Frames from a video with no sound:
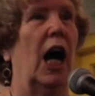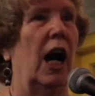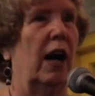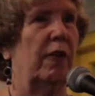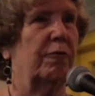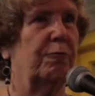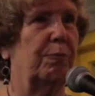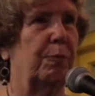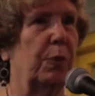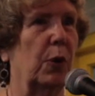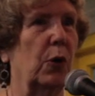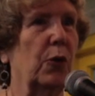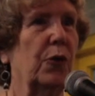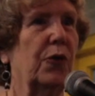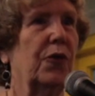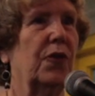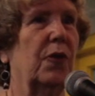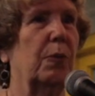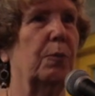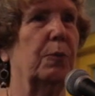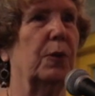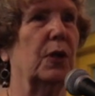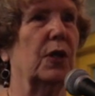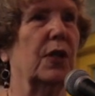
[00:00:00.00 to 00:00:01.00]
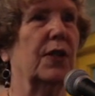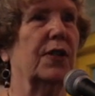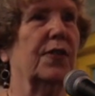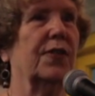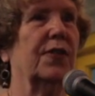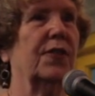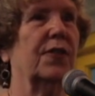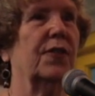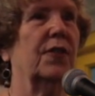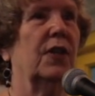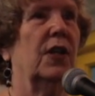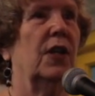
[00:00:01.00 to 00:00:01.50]
of both the
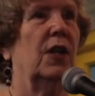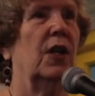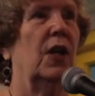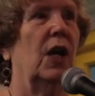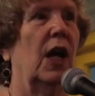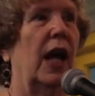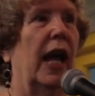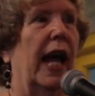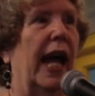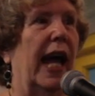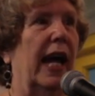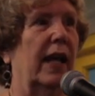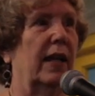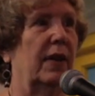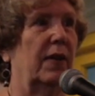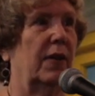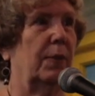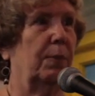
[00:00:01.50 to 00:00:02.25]
books and